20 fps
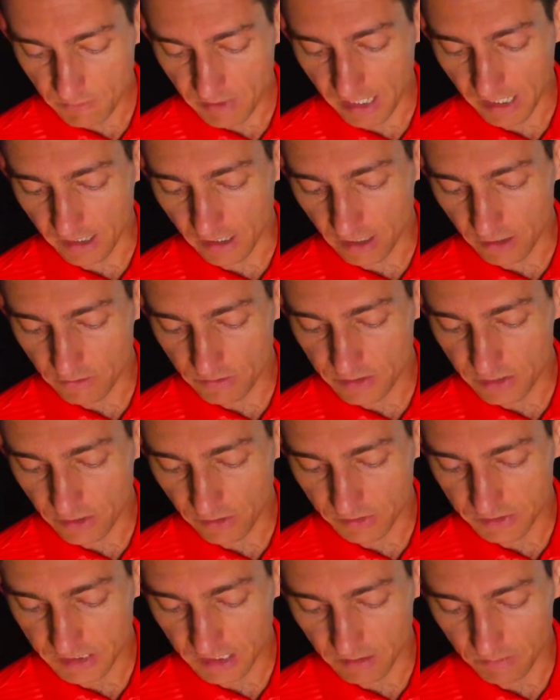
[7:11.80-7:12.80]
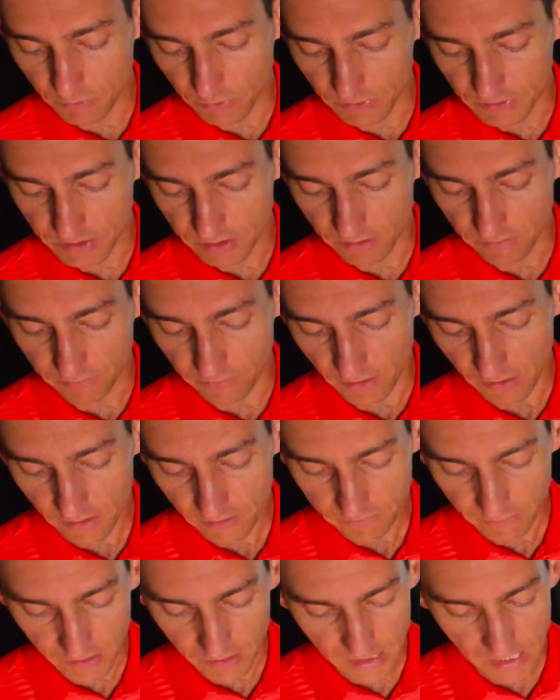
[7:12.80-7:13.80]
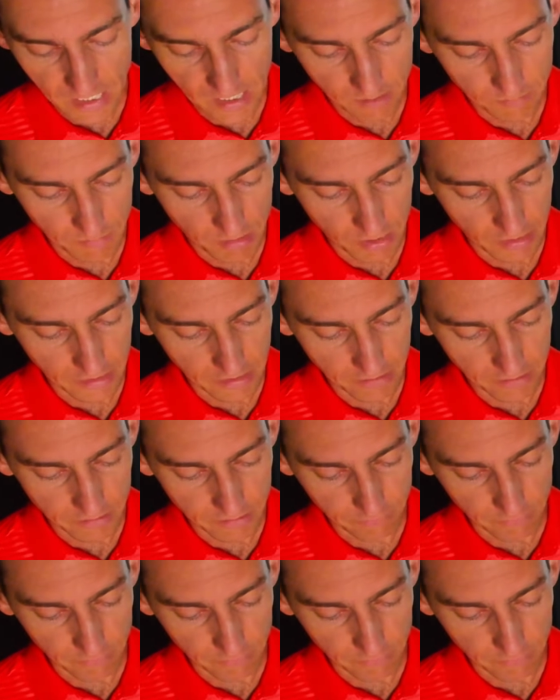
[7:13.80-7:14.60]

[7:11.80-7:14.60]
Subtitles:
we had 119.25, again a mile an hour